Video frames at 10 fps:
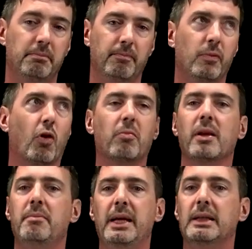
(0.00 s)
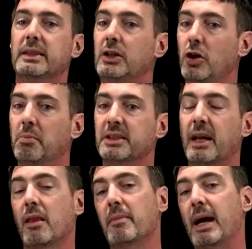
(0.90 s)
normally be, say, 2%
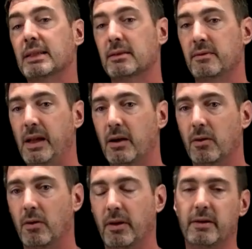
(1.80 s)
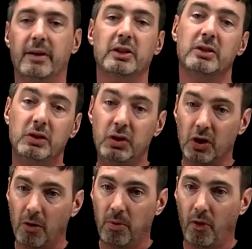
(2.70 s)
of the mass of the vehicle, and if I just
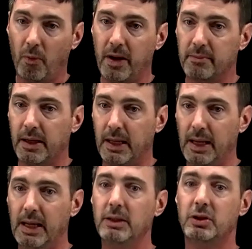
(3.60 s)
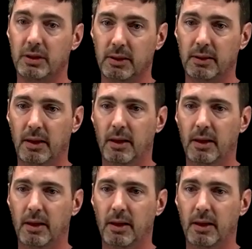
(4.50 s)
double the weight of my engine,